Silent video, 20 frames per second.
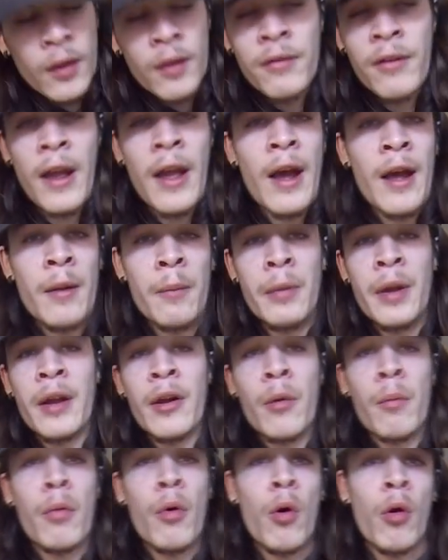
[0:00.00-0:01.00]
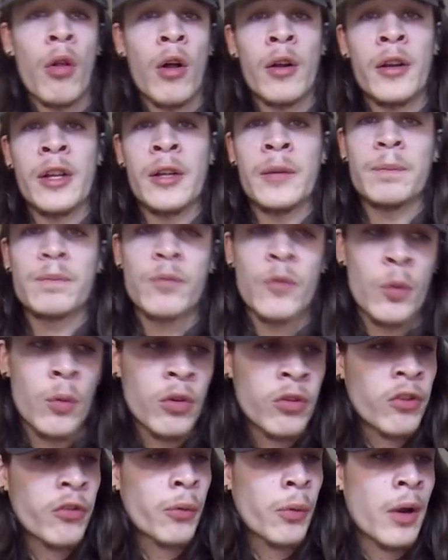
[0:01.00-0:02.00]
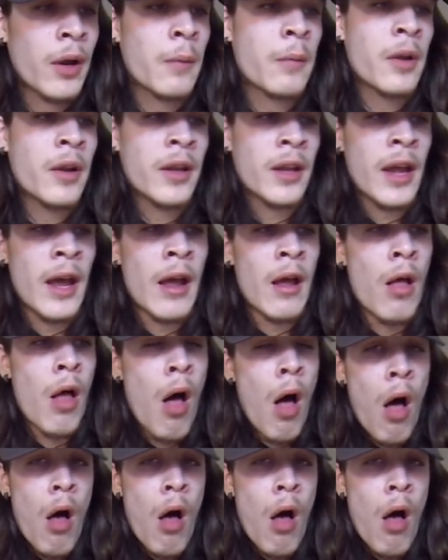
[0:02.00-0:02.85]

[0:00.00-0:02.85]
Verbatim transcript: if I had a bigger bull on it, which is what I'm gonna get.